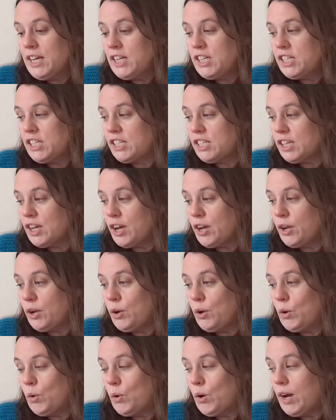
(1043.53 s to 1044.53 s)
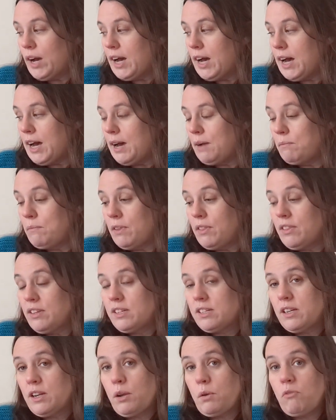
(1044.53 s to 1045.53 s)
So
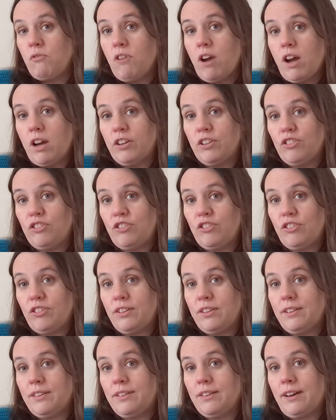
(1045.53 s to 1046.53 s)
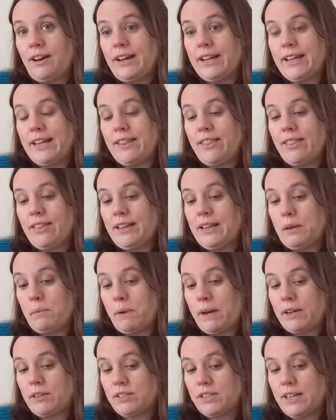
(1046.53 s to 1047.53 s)
there's no rush. I can think
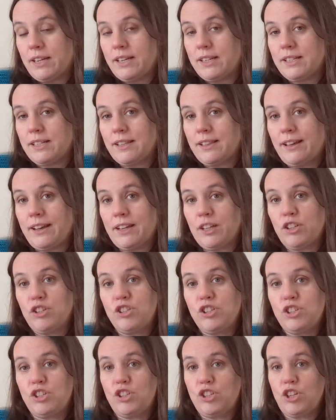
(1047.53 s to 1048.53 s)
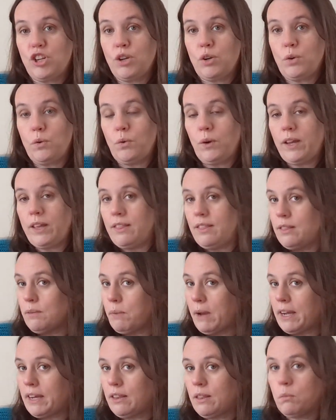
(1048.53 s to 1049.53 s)
about it. That can stew in the
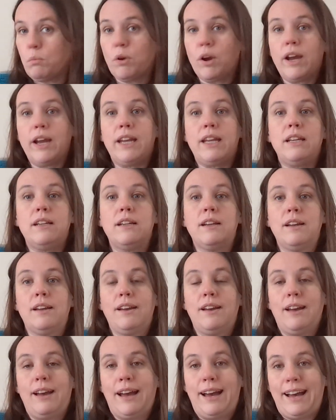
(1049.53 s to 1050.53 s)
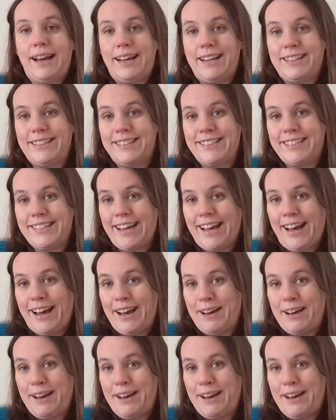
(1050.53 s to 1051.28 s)
back of the brain and